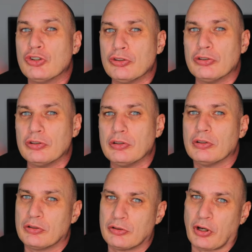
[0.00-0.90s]
good
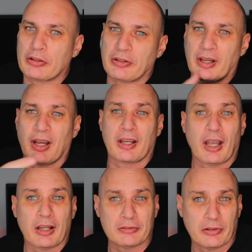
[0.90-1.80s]
doctor,
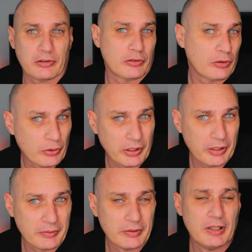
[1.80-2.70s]
accountant, or lawyer.